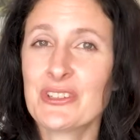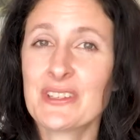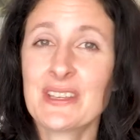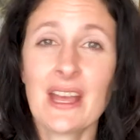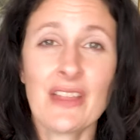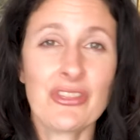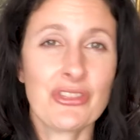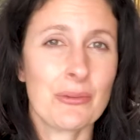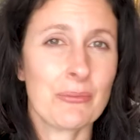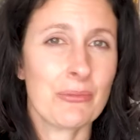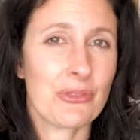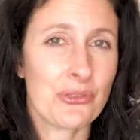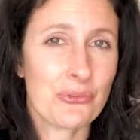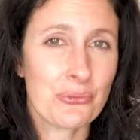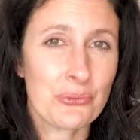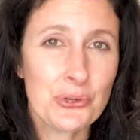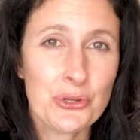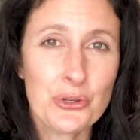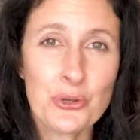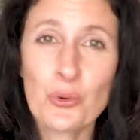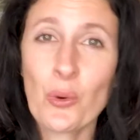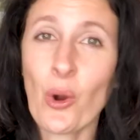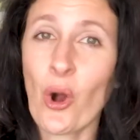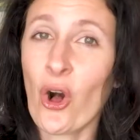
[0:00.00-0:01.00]
get them
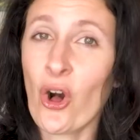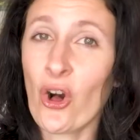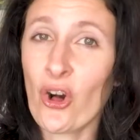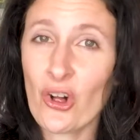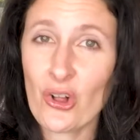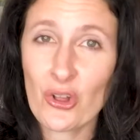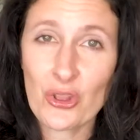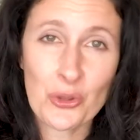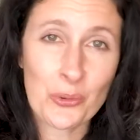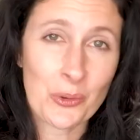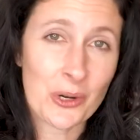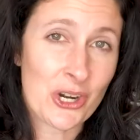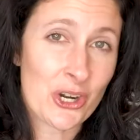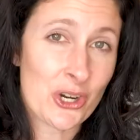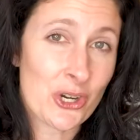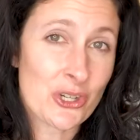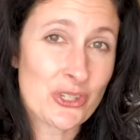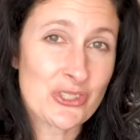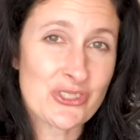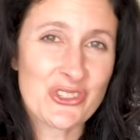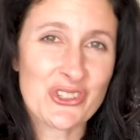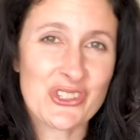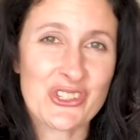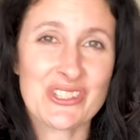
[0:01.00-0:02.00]
through all the
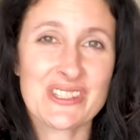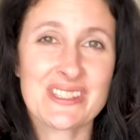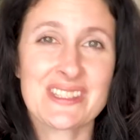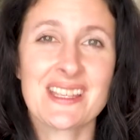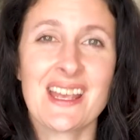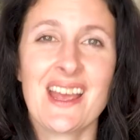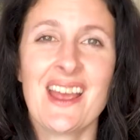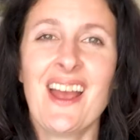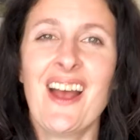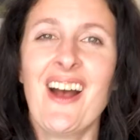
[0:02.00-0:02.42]
rehearsals,